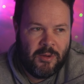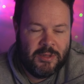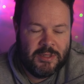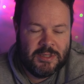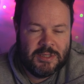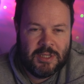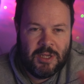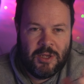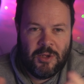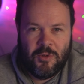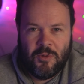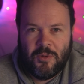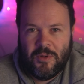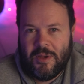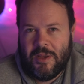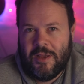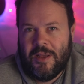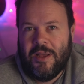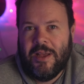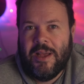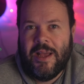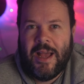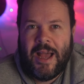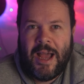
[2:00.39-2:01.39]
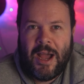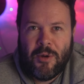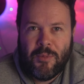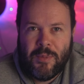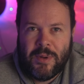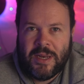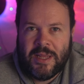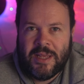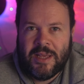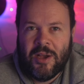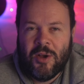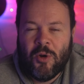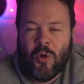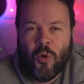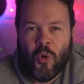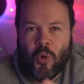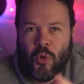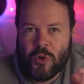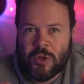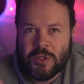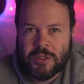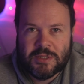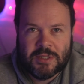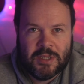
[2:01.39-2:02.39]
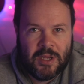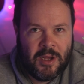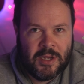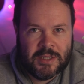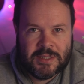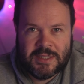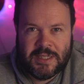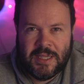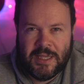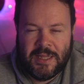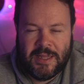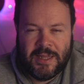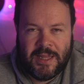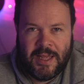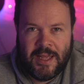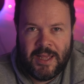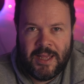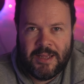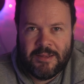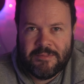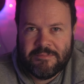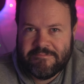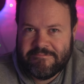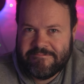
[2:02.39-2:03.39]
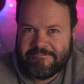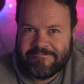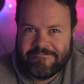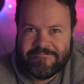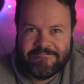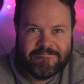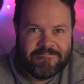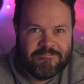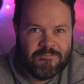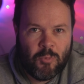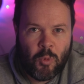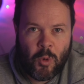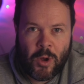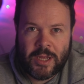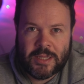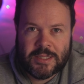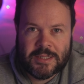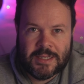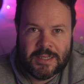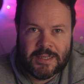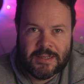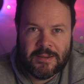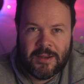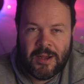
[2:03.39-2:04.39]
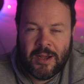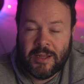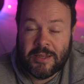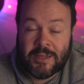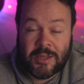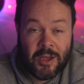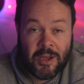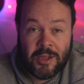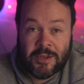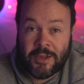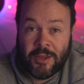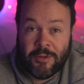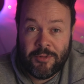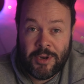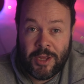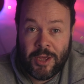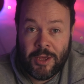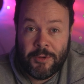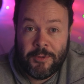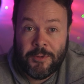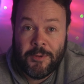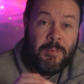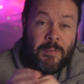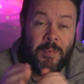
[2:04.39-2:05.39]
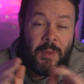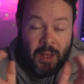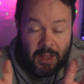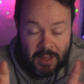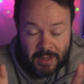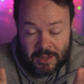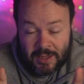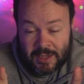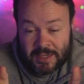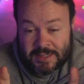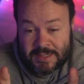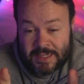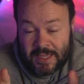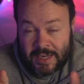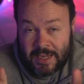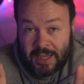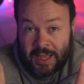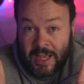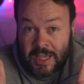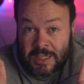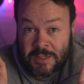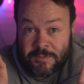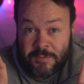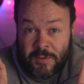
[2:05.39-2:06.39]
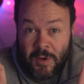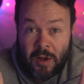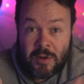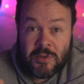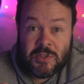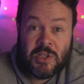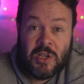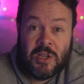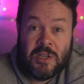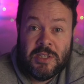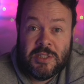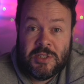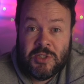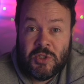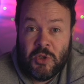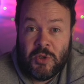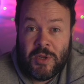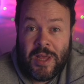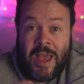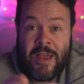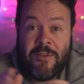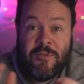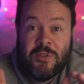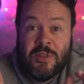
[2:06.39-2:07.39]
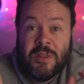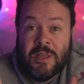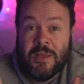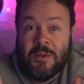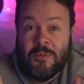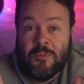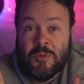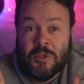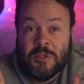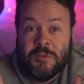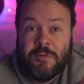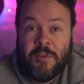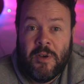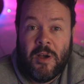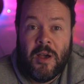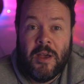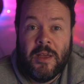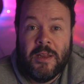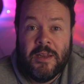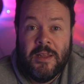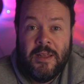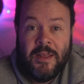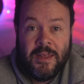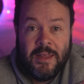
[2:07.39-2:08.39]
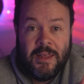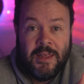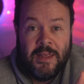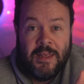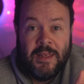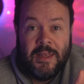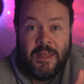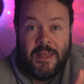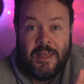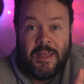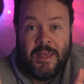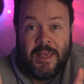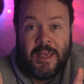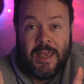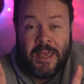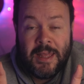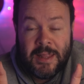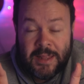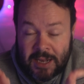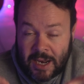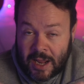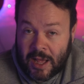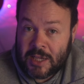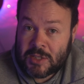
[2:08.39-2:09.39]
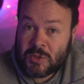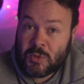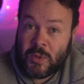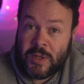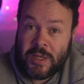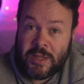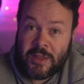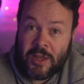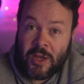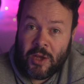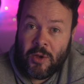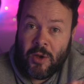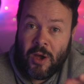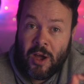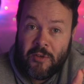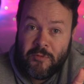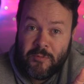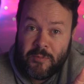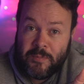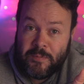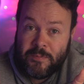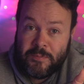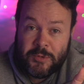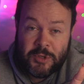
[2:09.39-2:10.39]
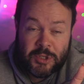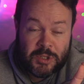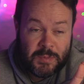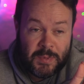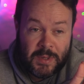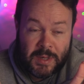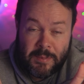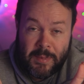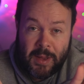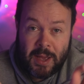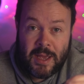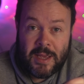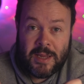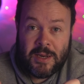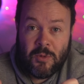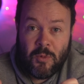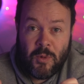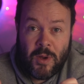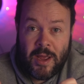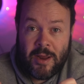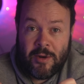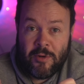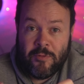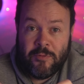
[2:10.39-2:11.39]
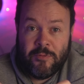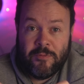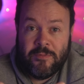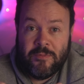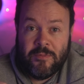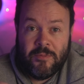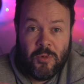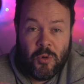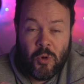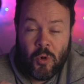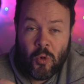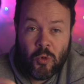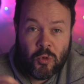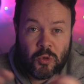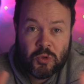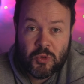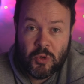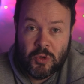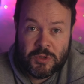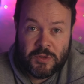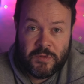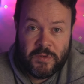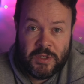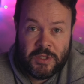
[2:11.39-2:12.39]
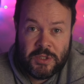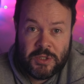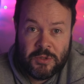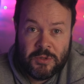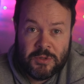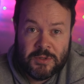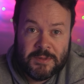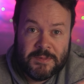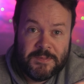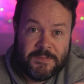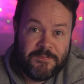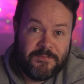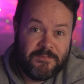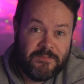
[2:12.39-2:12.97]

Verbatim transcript: And so how many orders are sitting there waiting? I, I don't know. But like I said, as far as I understood, everything was fine. In the last week, though, I've just been made aware of all sorts of issues.